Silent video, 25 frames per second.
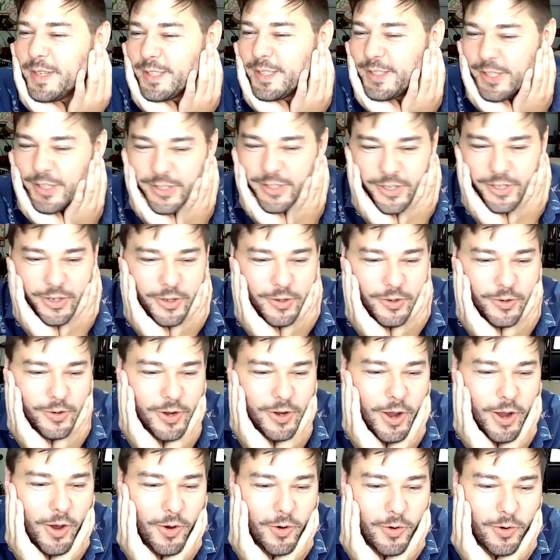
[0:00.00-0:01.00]
Just so you
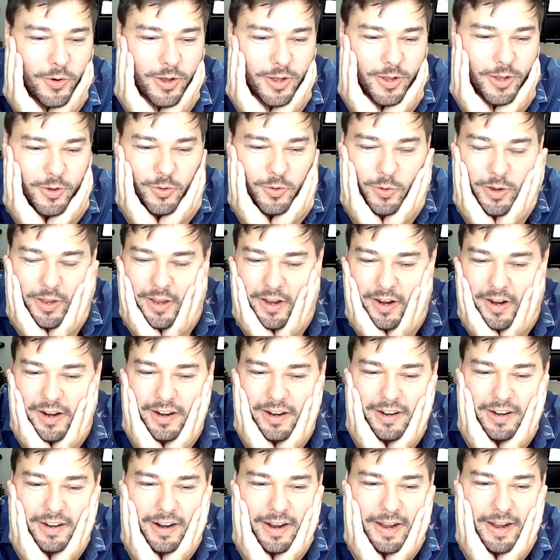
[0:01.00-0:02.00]
know, we
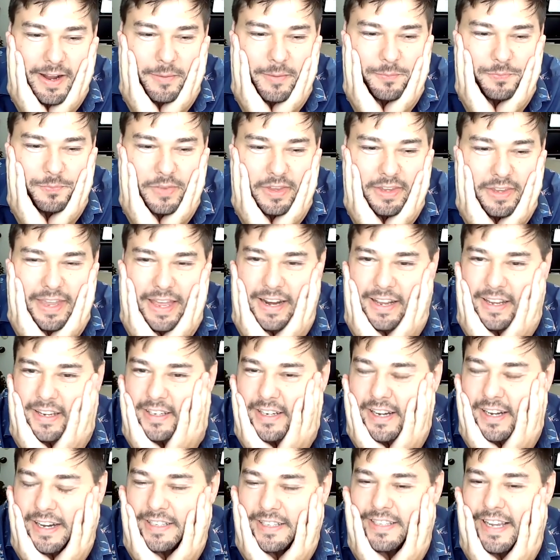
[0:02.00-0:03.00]
are getting in
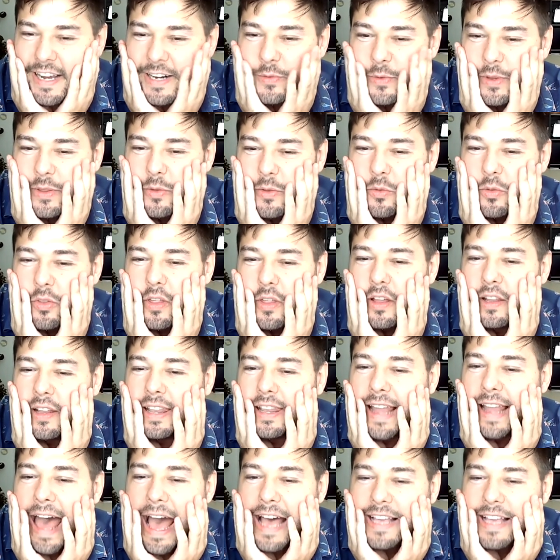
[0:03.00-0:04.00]
contact with the
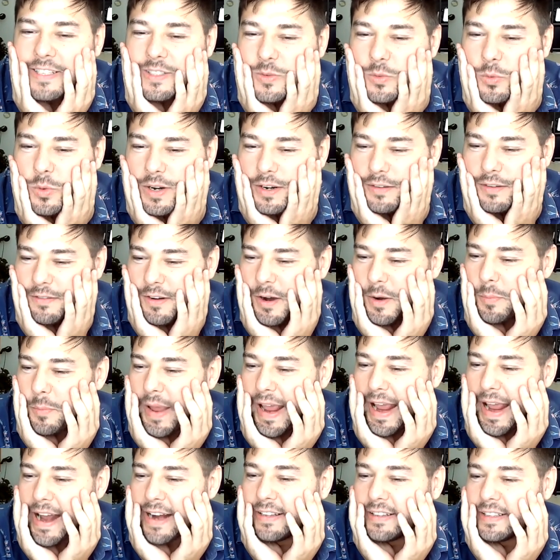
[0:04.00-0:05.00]
last one of our
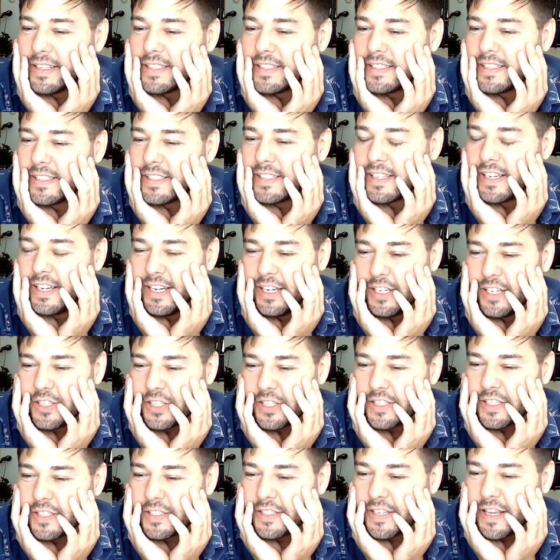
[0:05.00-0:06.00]
panelists
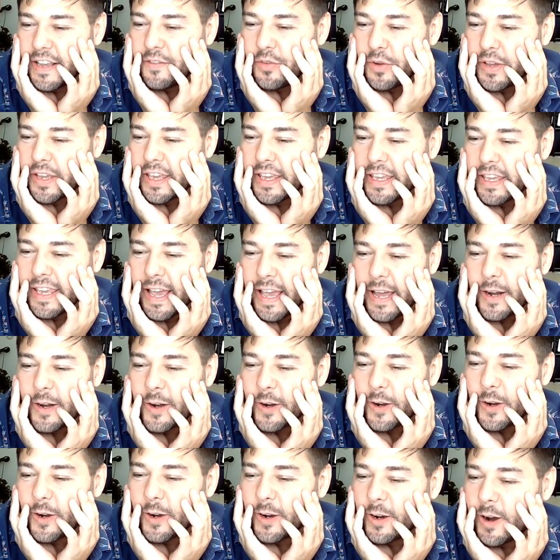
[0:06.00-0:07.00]
just to see if we can get
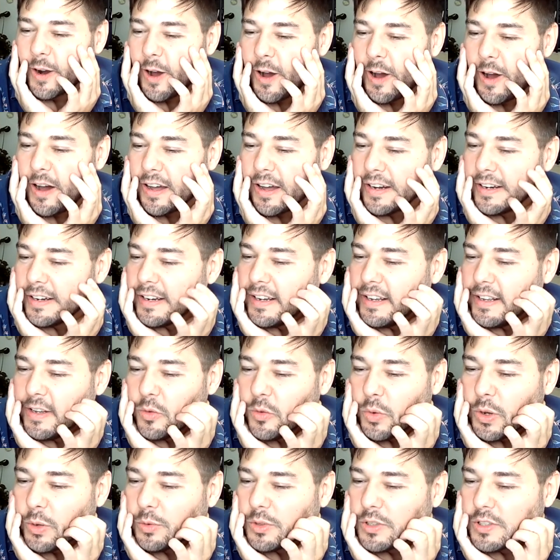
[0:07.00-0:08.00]
her on.
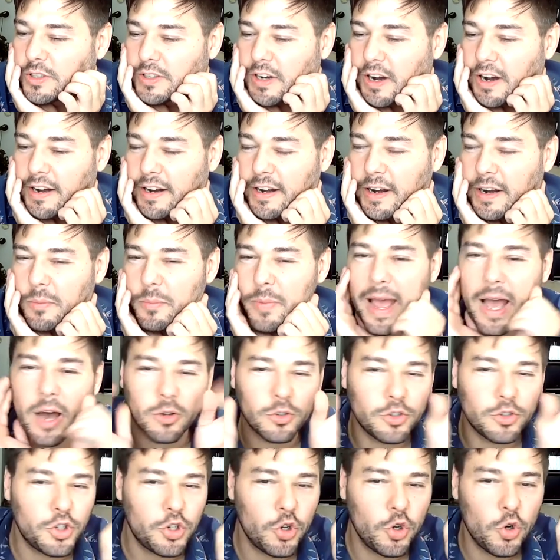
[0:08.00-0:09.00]
We will start in
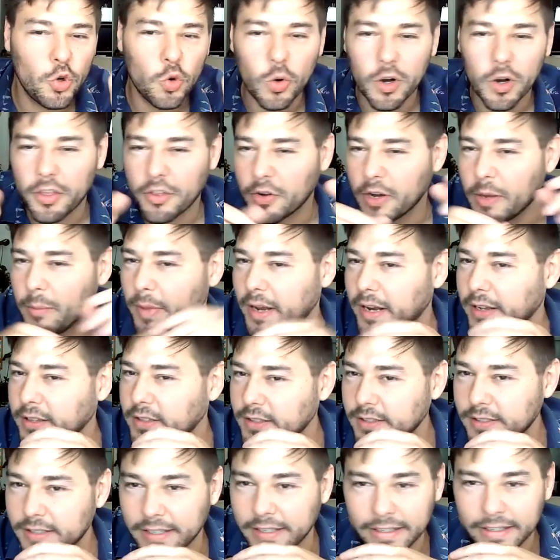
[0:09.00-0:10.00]
about 2 or 3
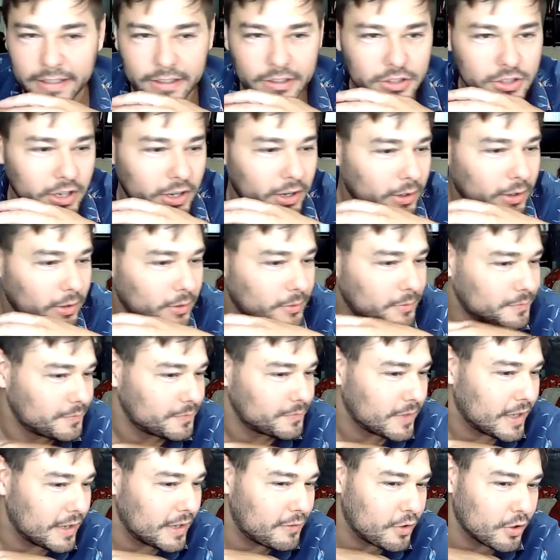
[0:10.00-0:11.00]
minutes. So
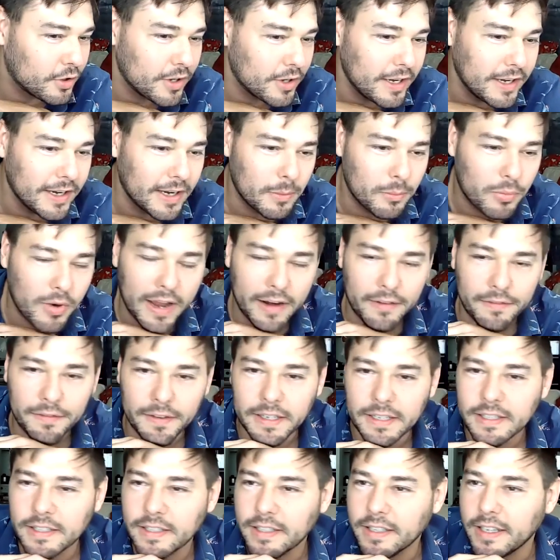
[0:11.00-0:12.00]
if you're eating
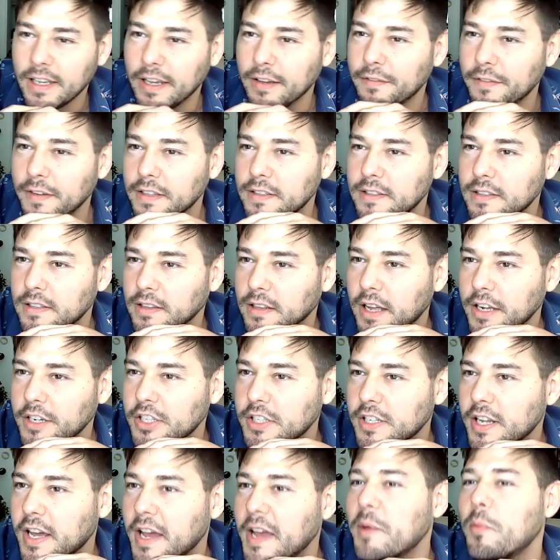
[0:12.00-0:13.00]
breakfast, if it's
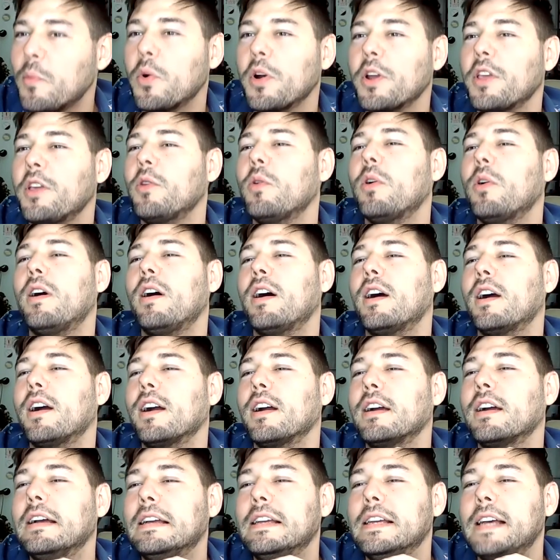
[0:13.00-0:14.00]
lunchtime where you
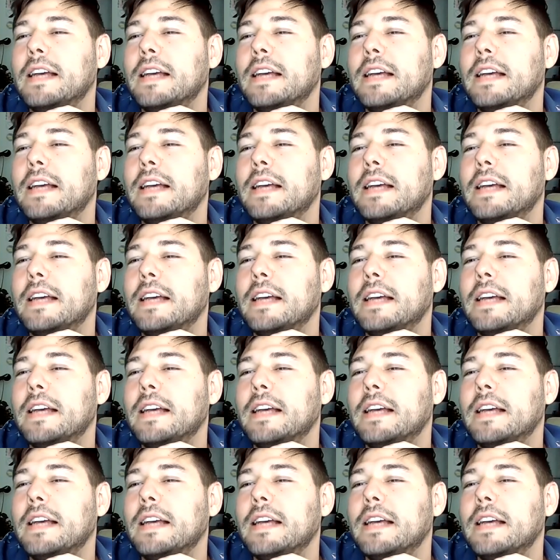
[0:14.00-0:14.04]
are,